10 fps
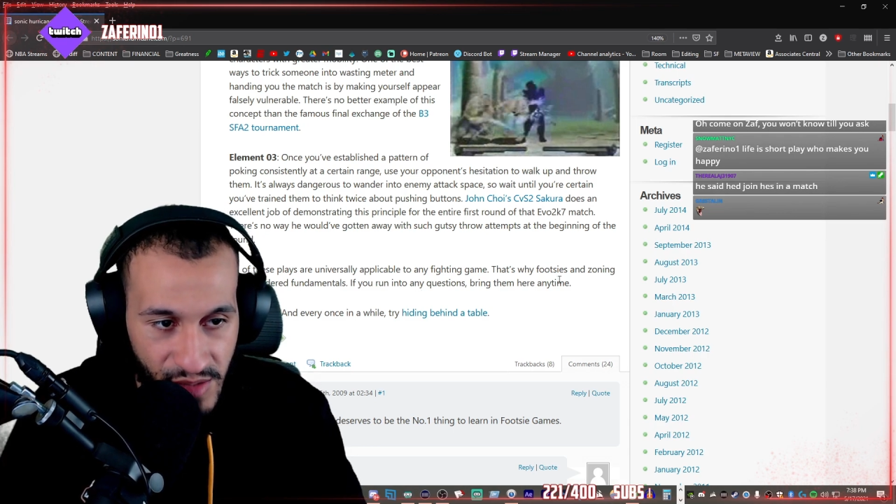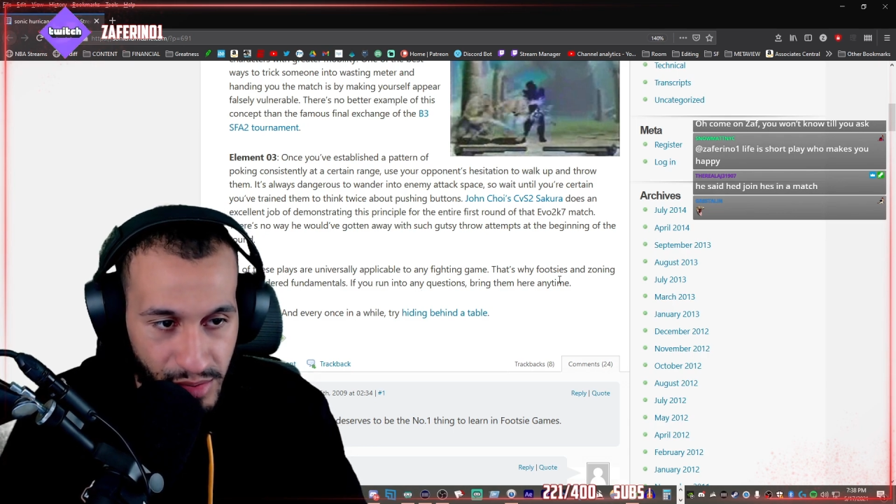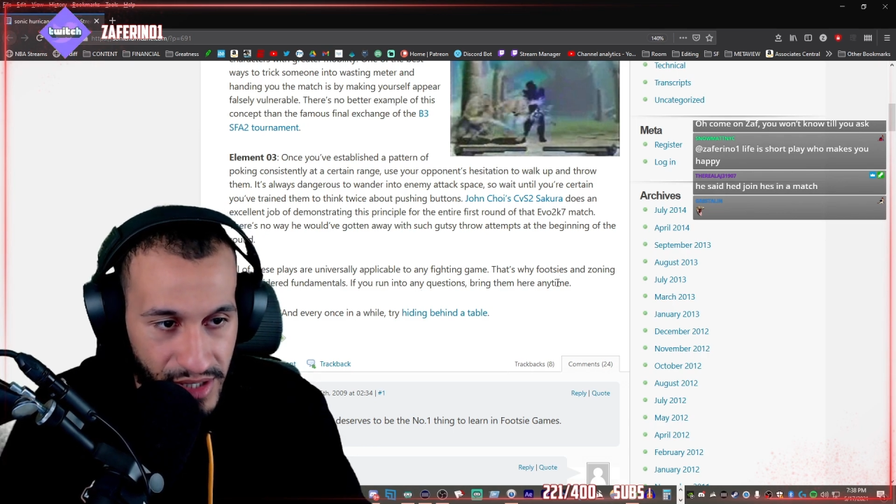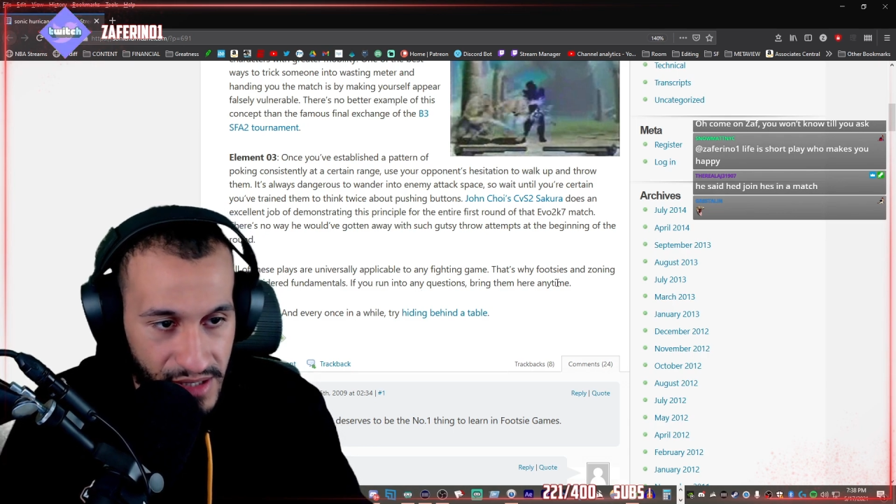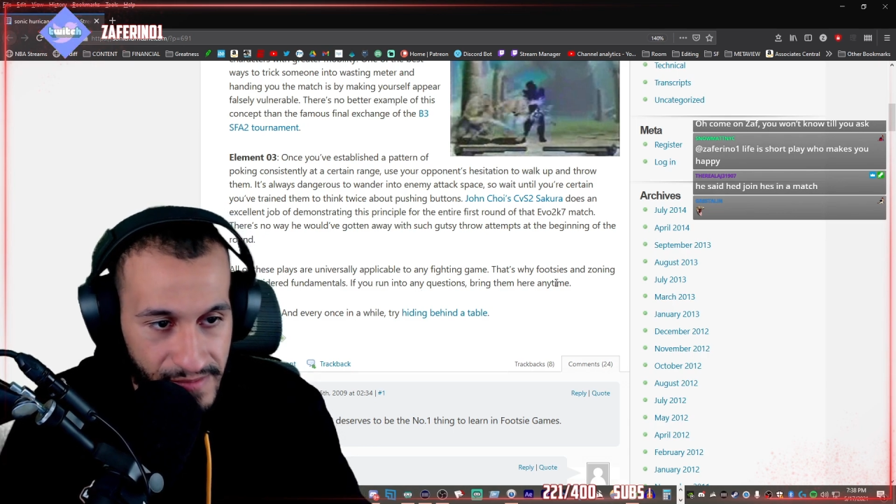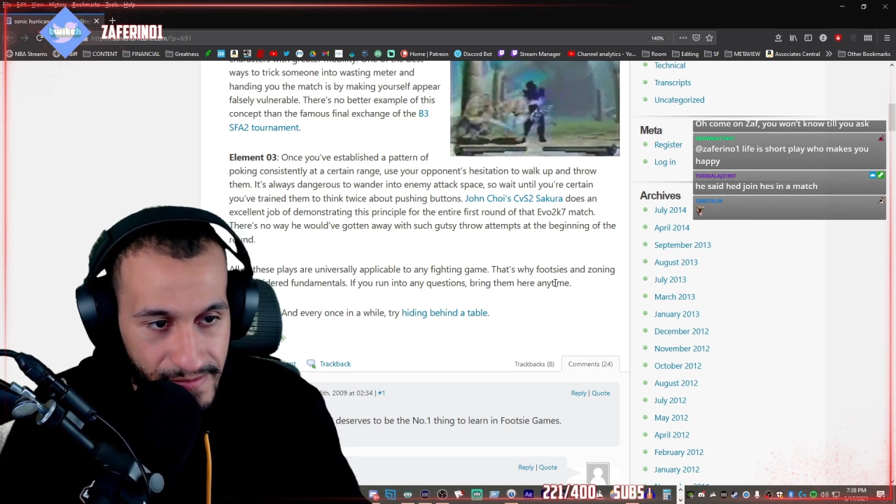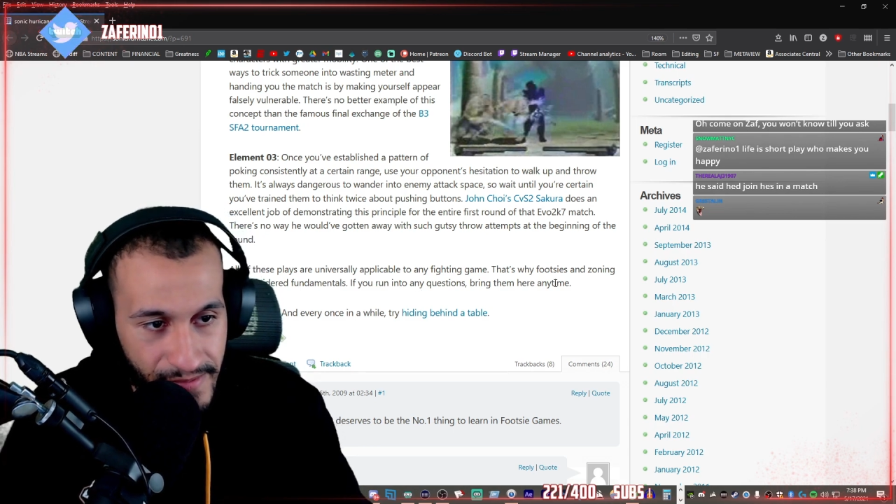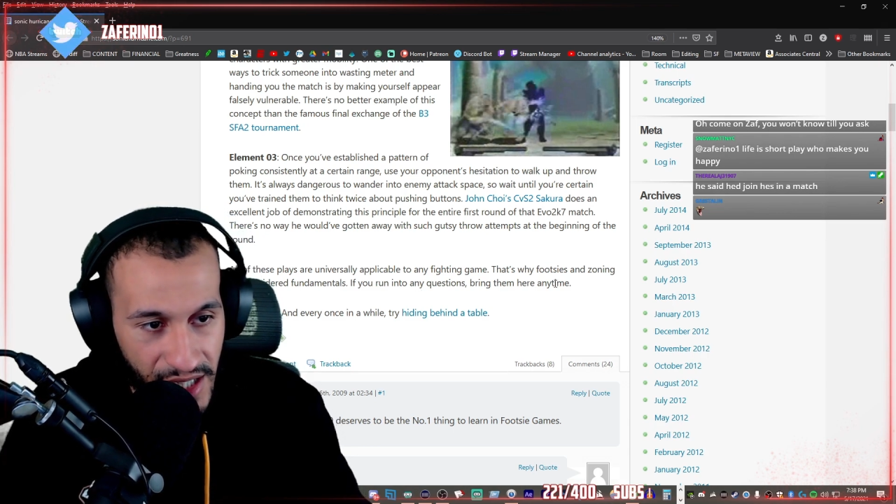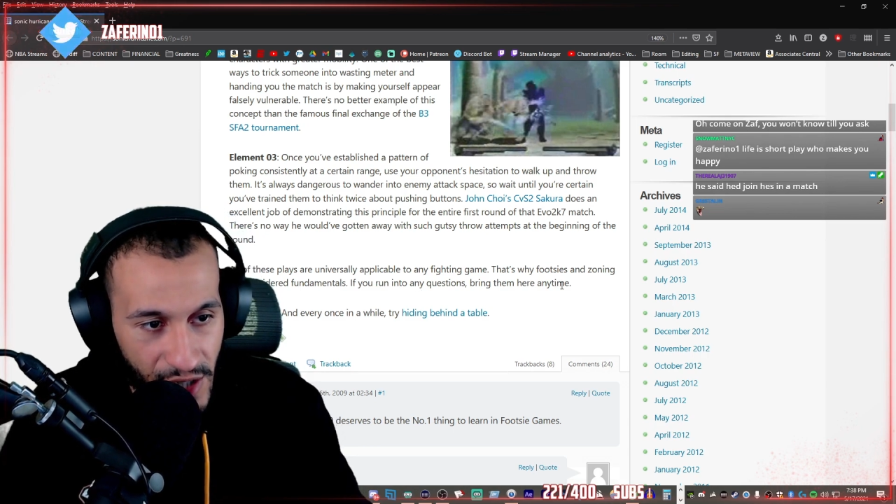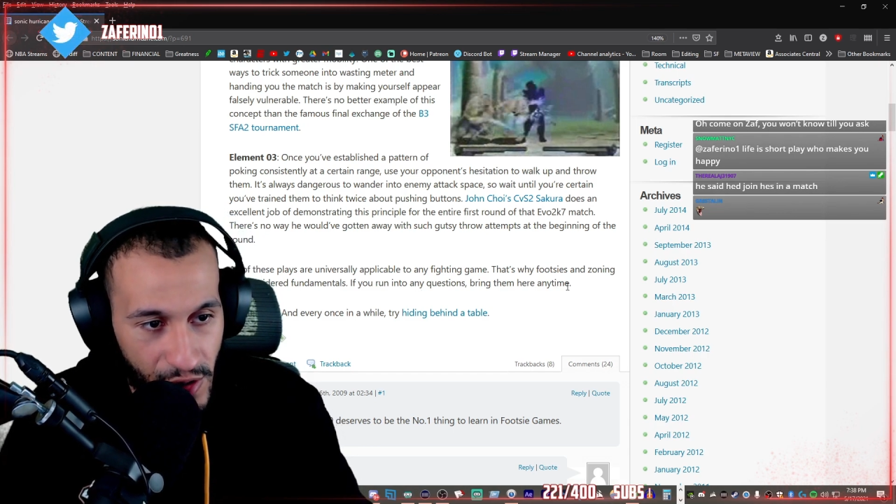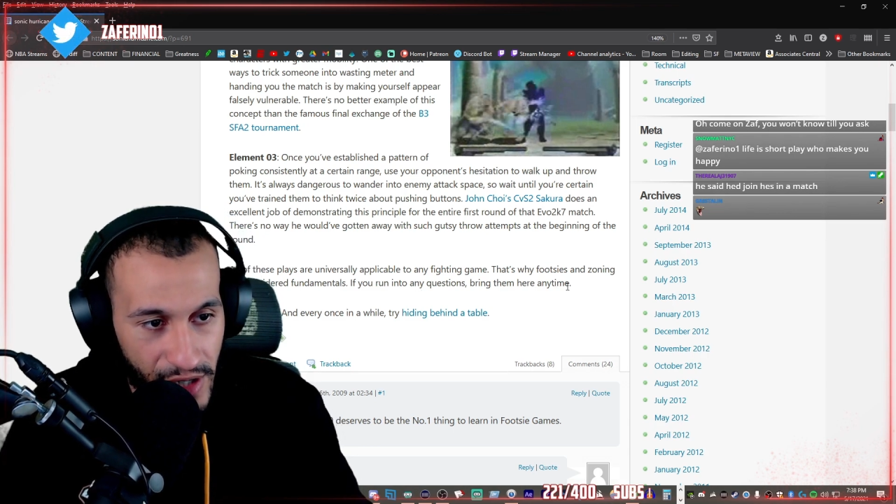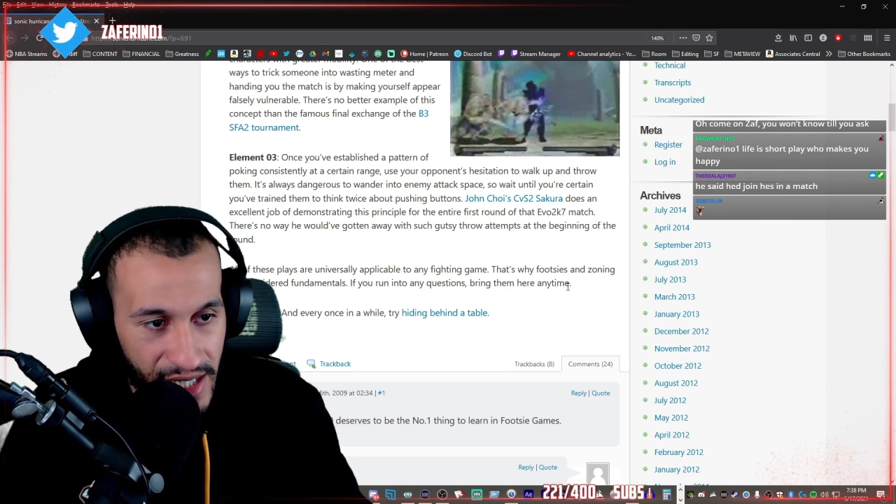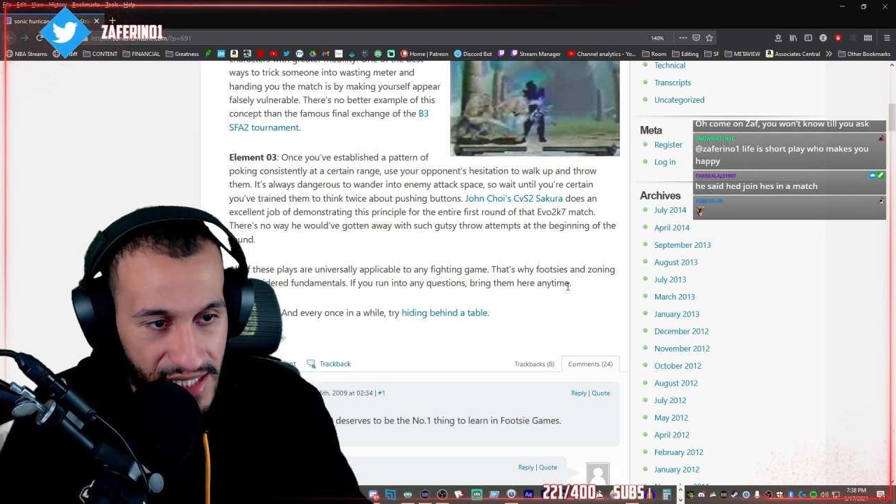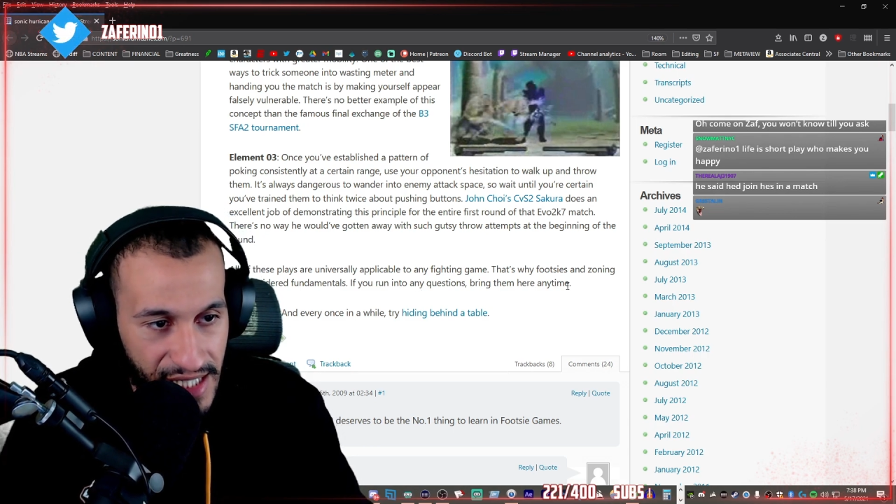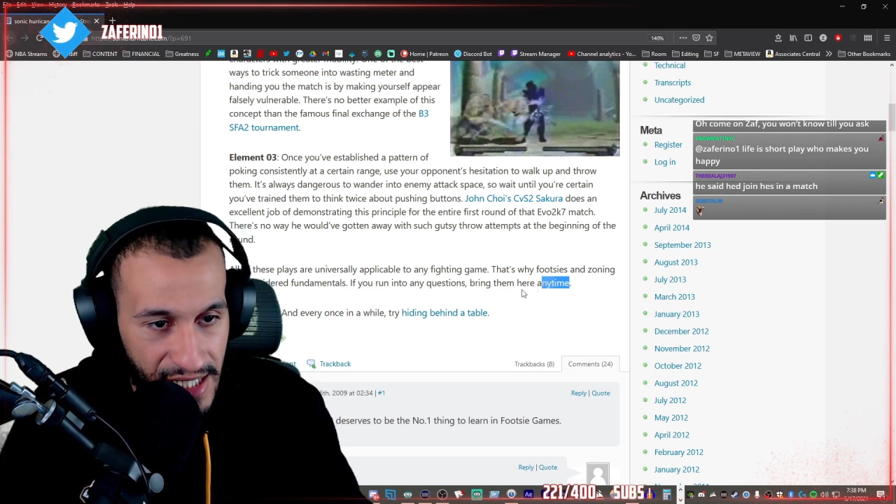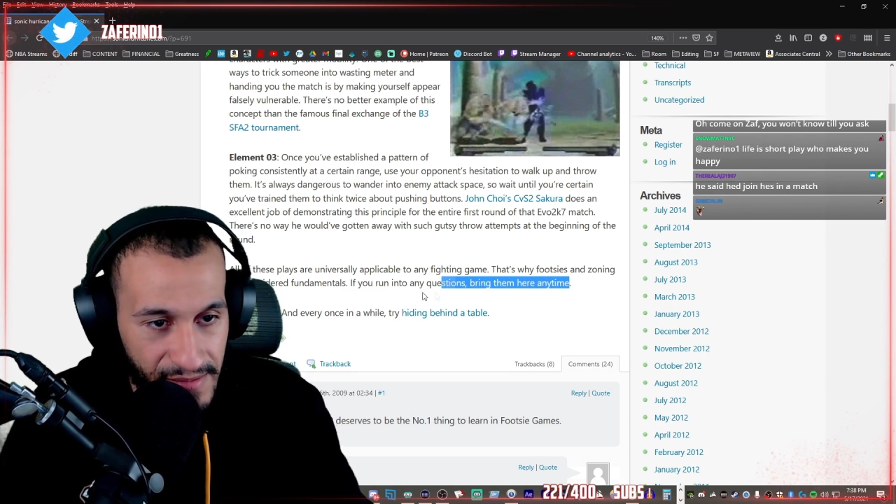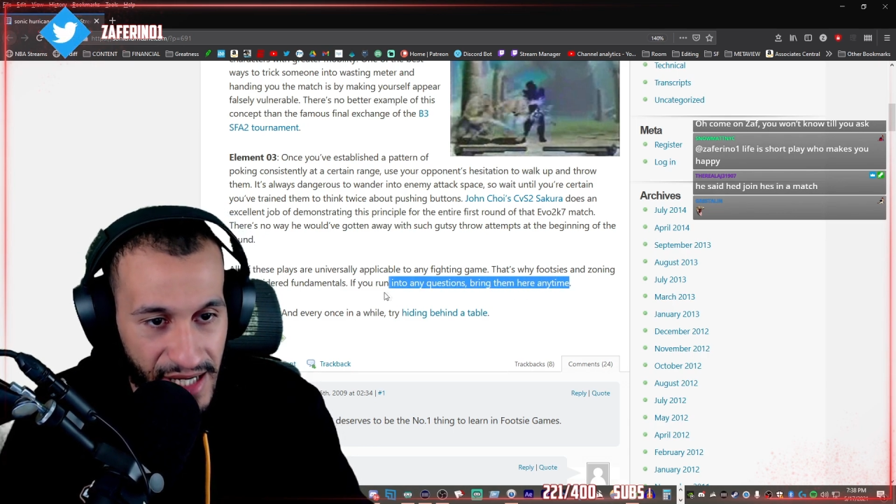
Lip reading: bring them here anytime.